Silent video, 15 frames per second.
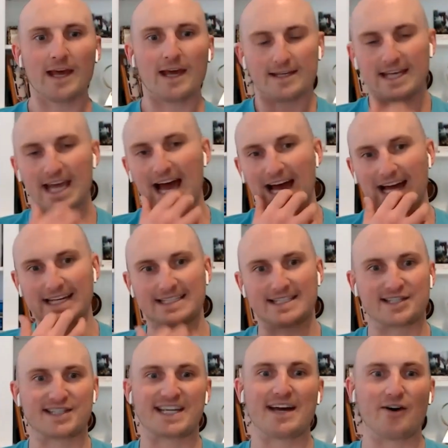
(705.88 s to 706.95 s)
Yeah, it's
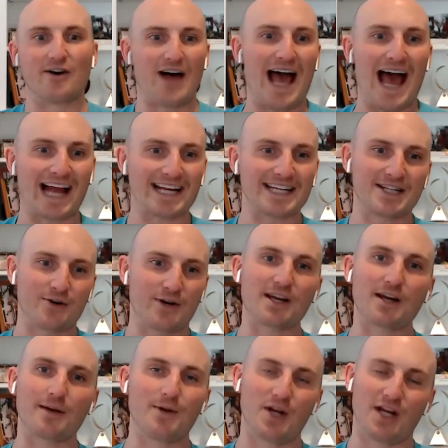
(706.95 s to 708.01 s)
skill, attitude, and
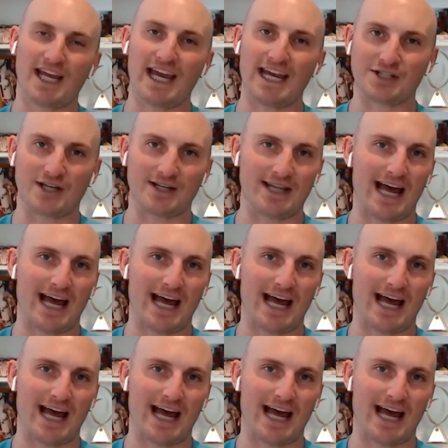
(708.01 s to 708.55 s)
communication.